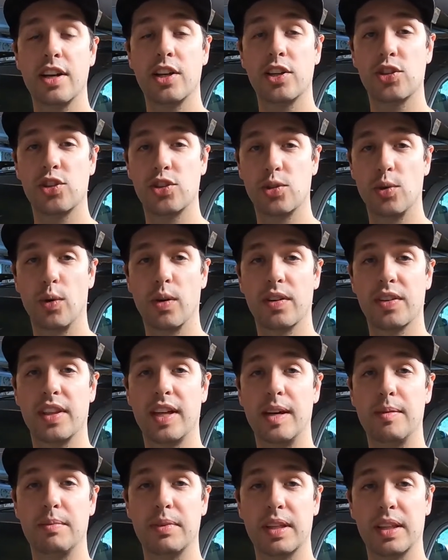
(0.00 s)
store
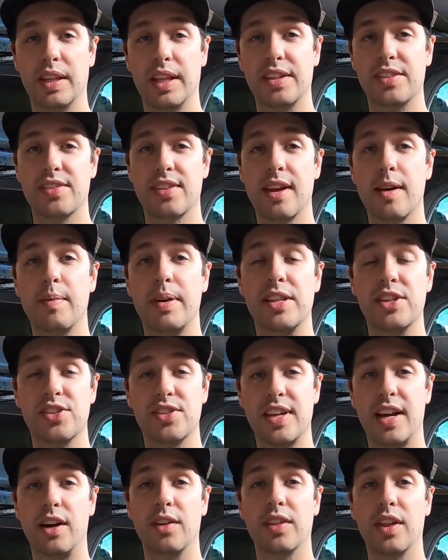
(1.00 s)
them, list them, and
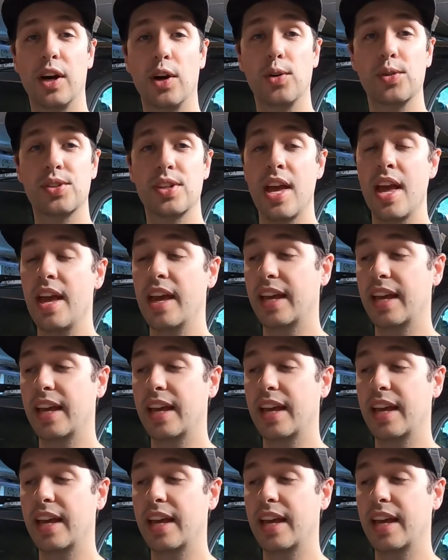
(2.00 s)
sell those.